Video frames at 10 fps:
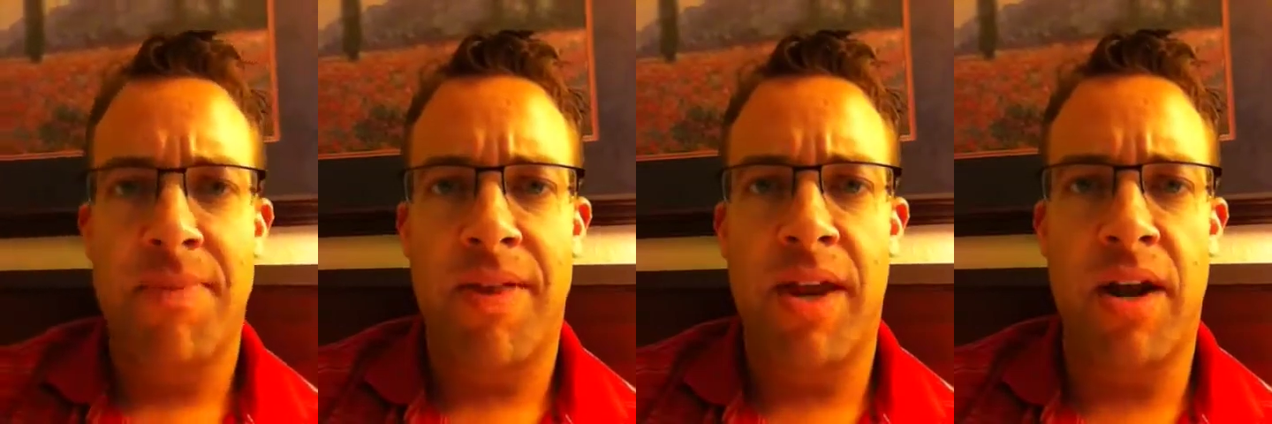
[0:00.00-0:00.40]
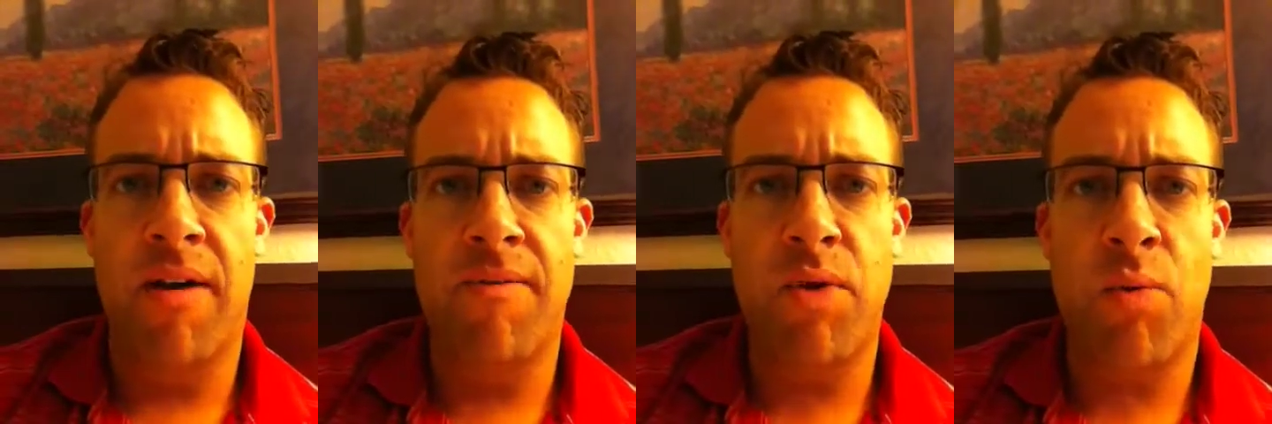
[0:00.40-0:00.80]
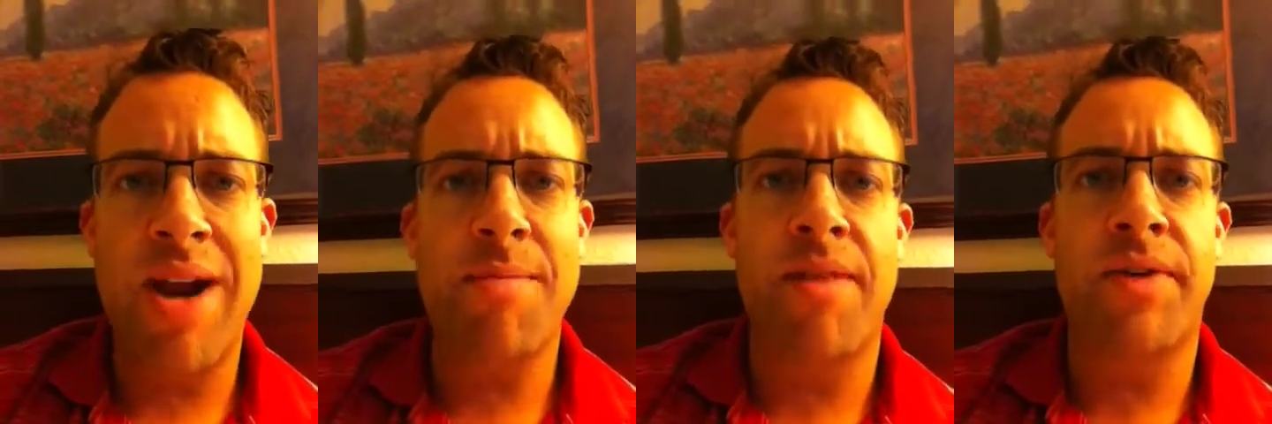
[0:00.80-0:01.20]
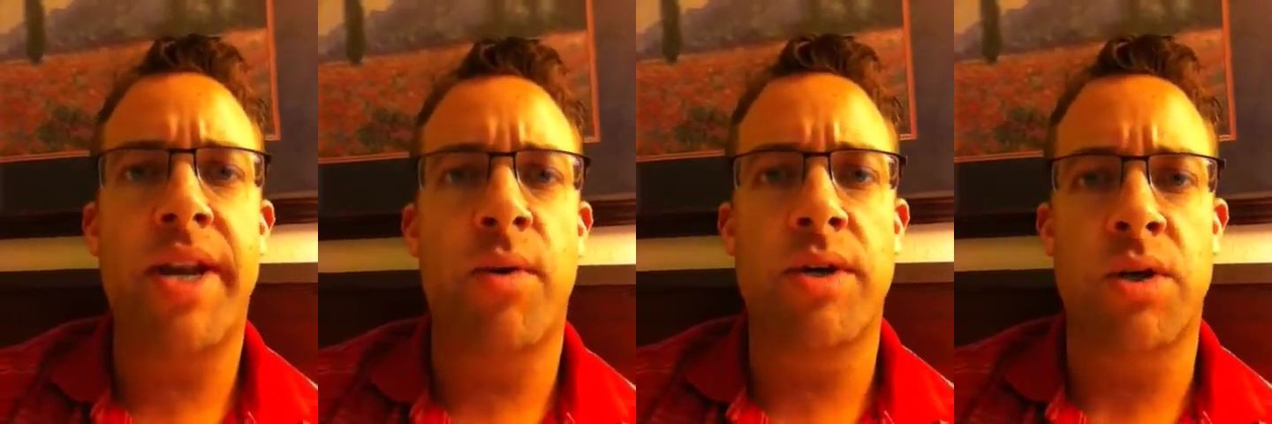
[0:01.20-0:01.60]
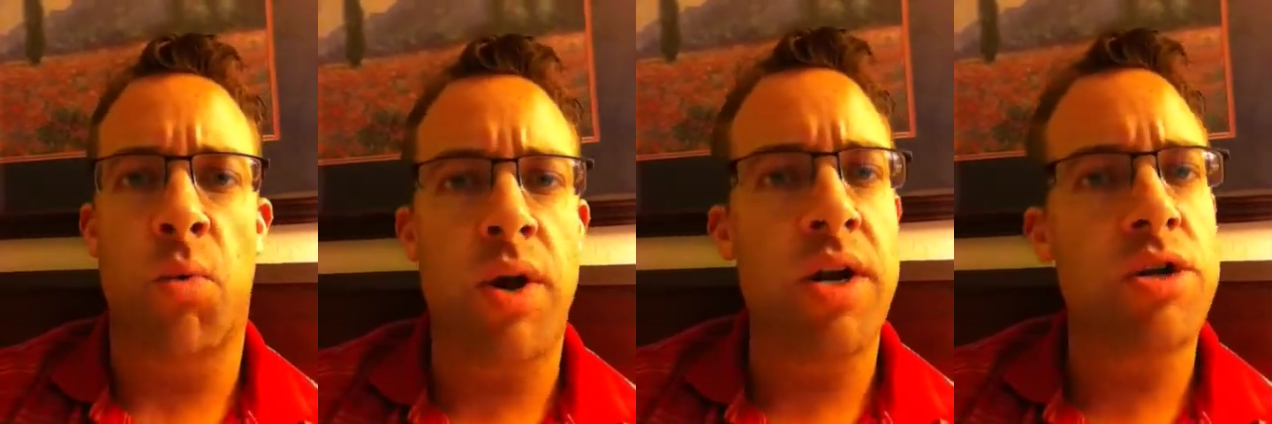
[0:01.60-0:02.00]
You know, rate my video as a
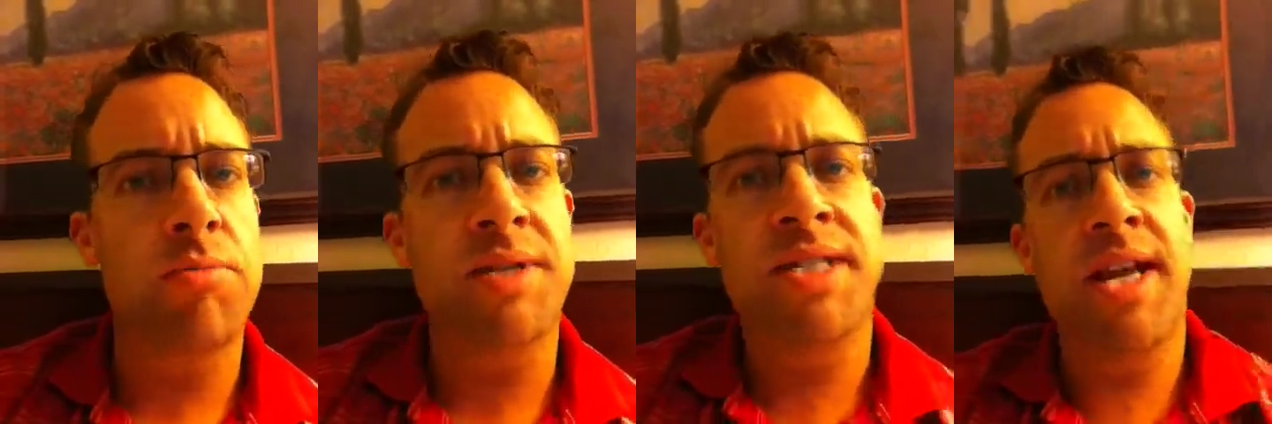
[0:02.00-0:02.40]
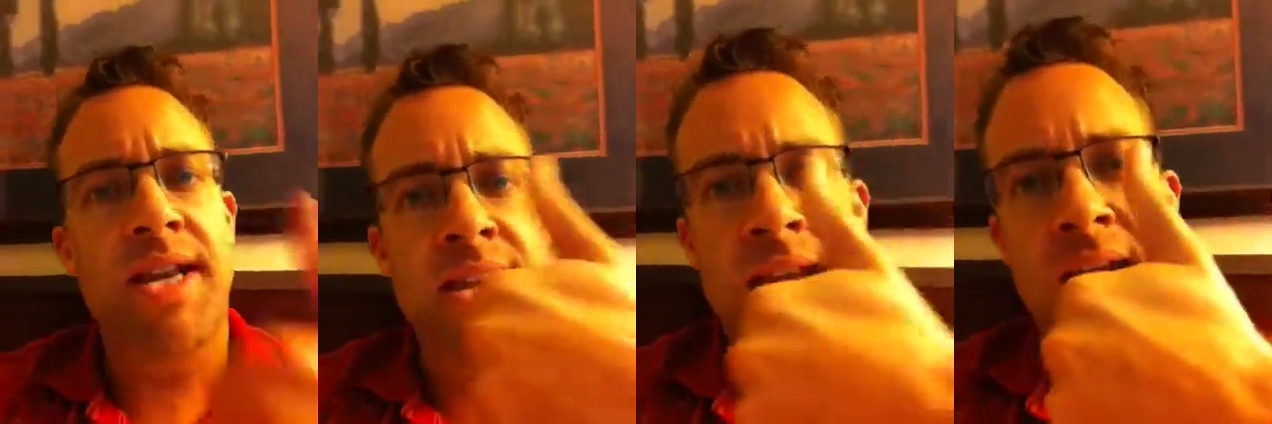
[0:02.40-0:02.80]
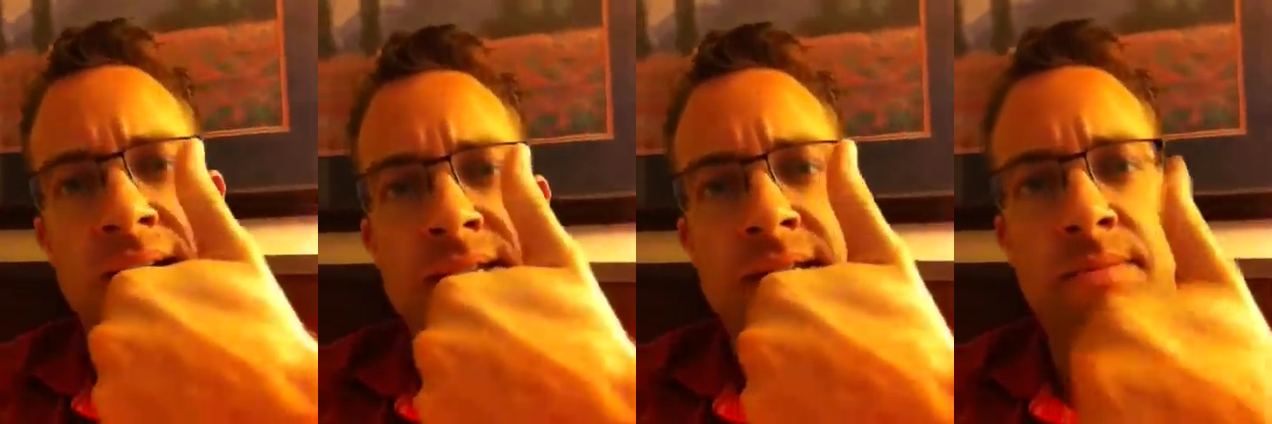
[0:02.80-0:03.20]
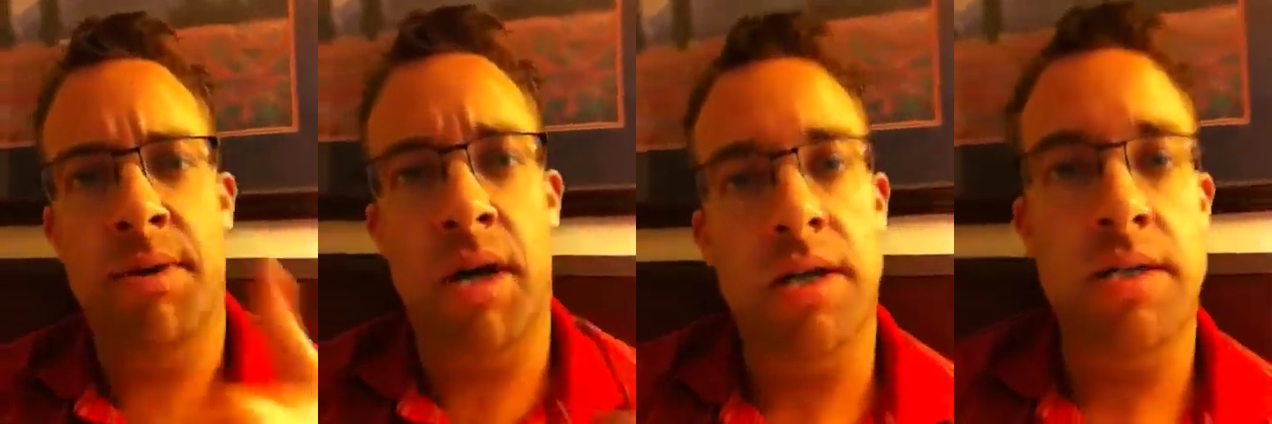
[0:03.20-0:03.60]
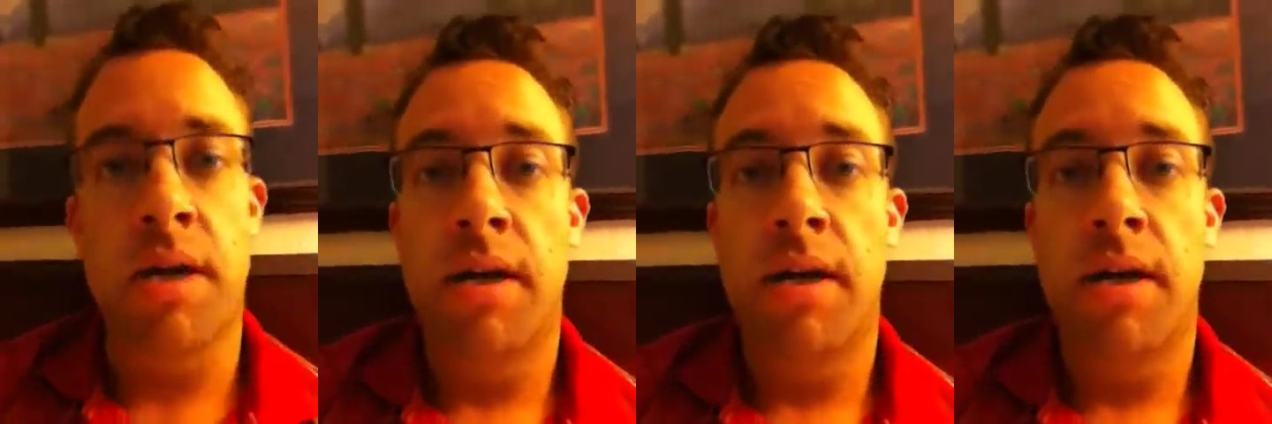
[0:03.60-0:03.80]
100% yes because